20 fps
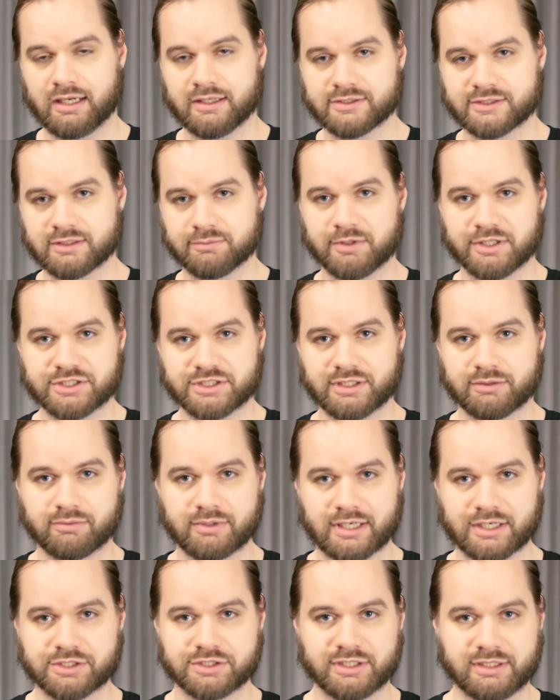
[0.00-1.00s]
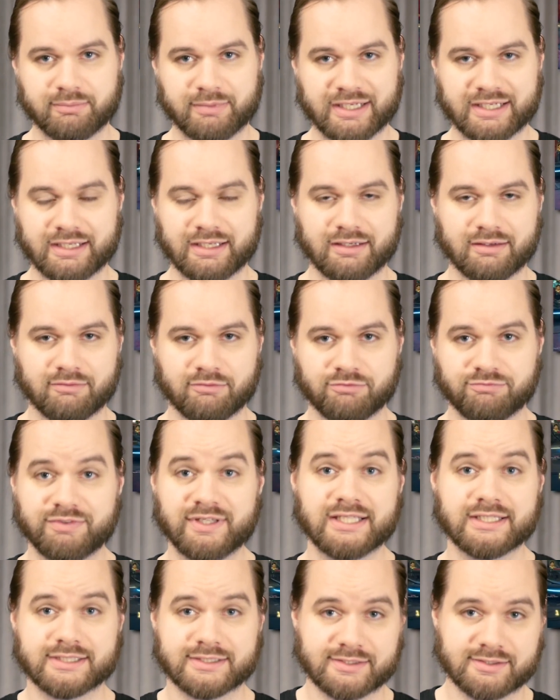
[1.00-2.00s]
so much that we're actually making
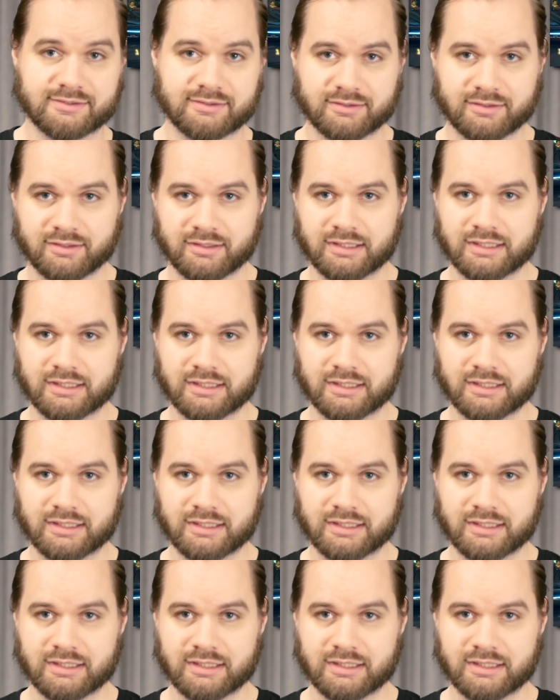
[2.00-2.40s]
feats.